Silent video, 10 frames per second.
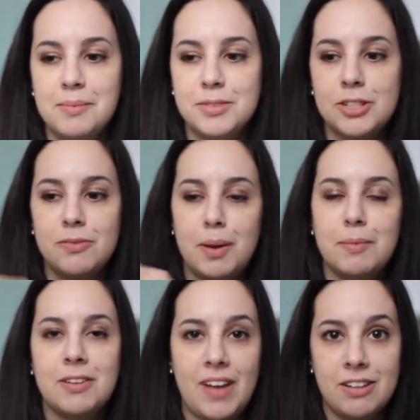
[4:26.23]
She reminded
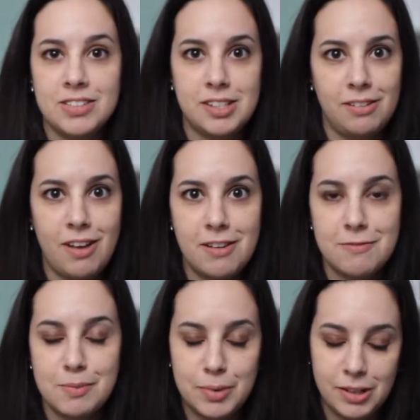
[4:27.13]
me of Allison a lot
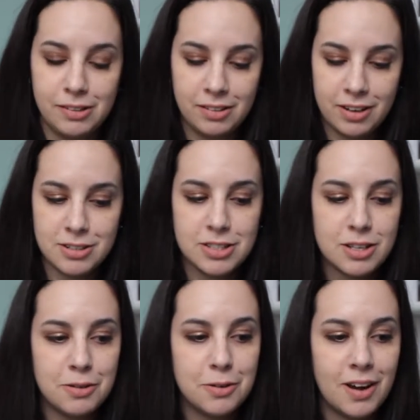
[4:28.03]
from Pretty Little Liars,
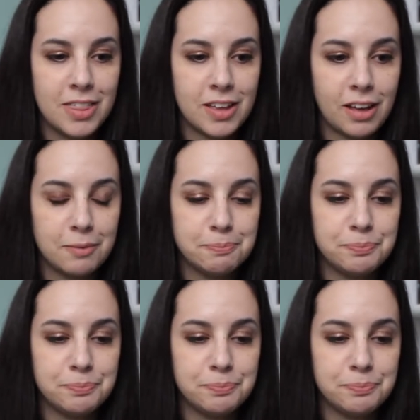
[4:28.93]
so I think